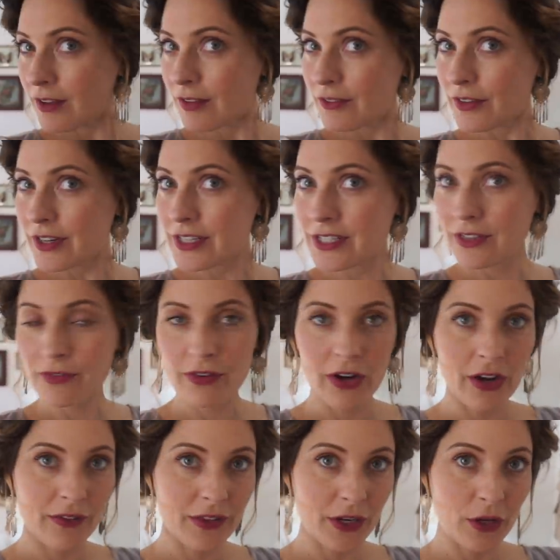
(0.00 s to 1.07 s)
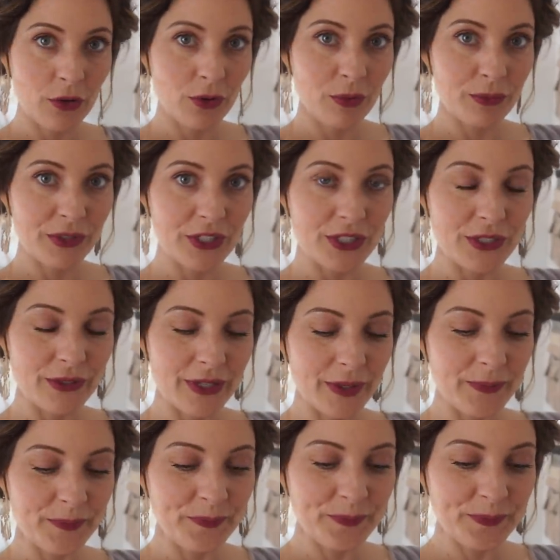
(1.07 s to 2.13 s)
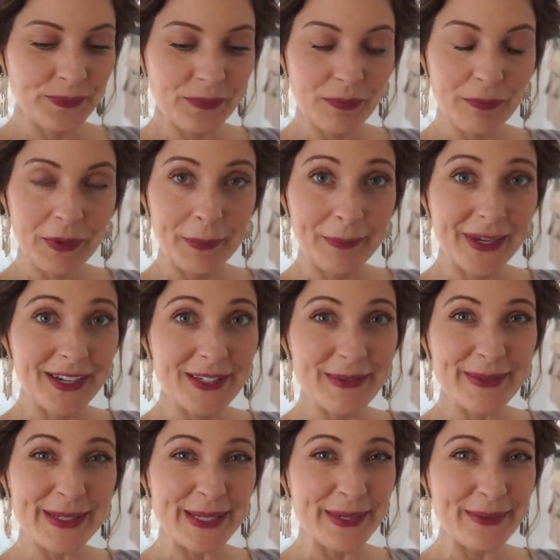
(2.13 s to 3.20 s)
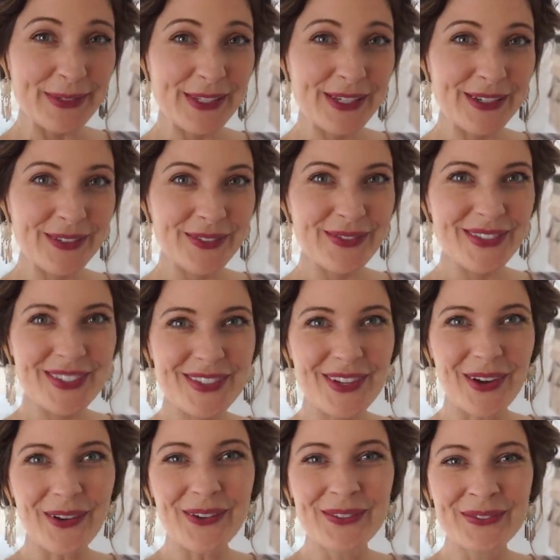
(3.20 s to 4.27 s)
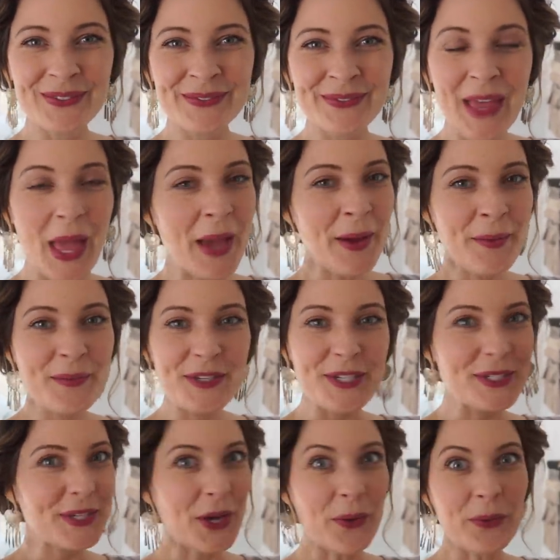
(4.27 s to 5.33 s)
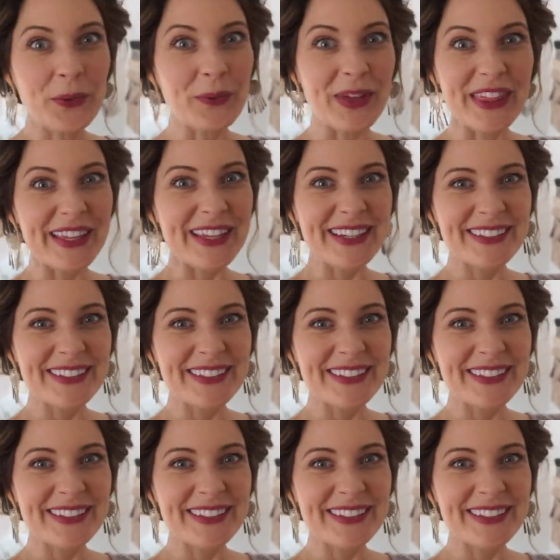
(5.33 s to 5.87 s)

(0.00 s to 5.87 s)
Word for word: very different than I normally do it, but my husband said it was cute. So I'm just going with it.